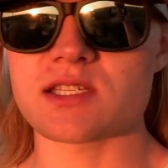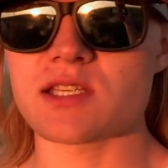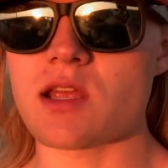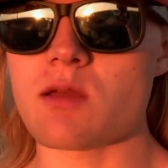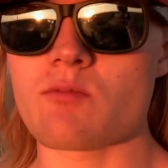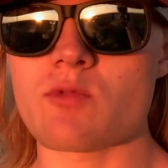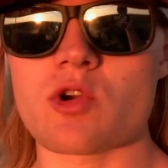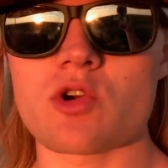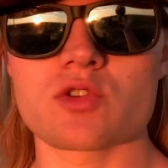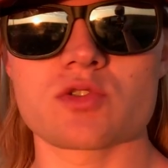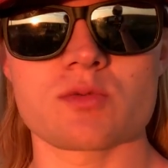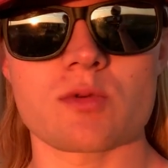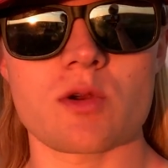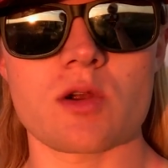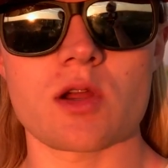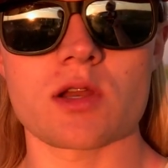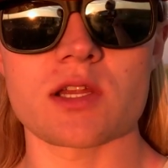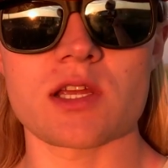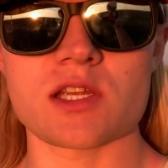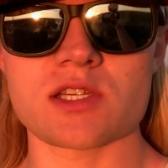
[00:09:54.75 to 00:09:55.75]
Same roads we
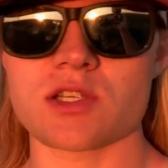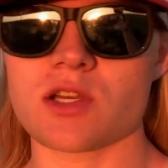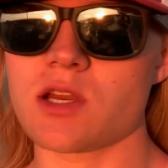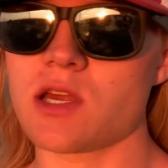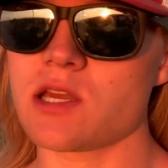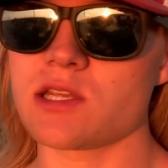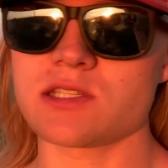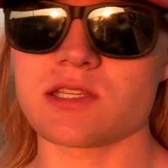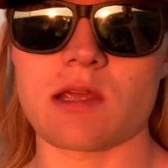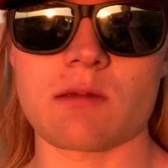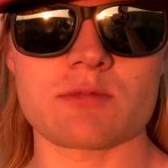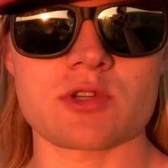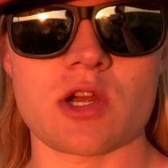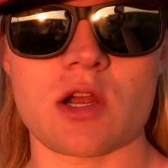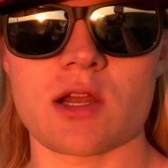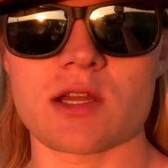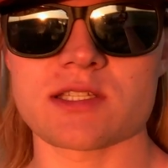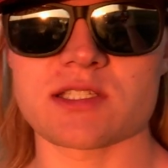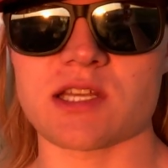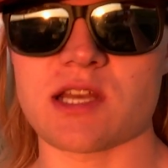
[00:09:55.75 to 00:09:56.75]
were on yesterday, same
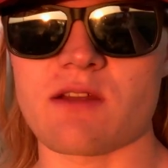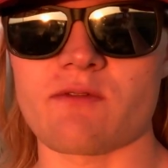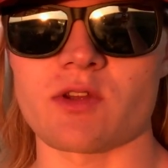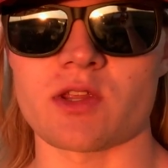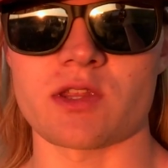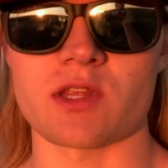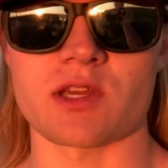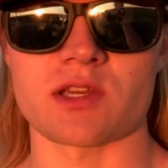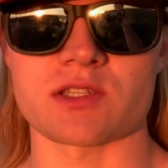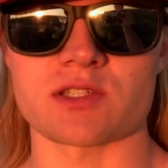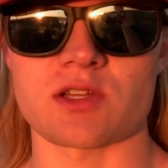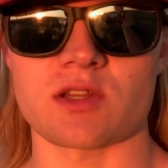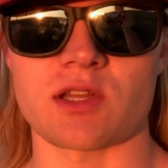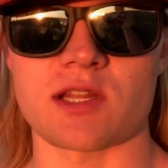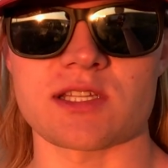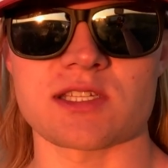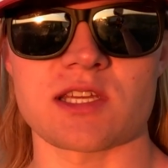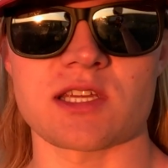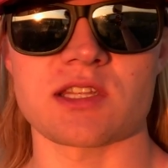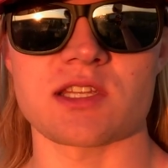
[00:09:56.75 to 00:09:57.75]
targets and everything, so
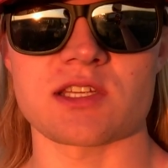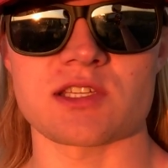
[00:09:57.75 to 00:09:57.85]
let's get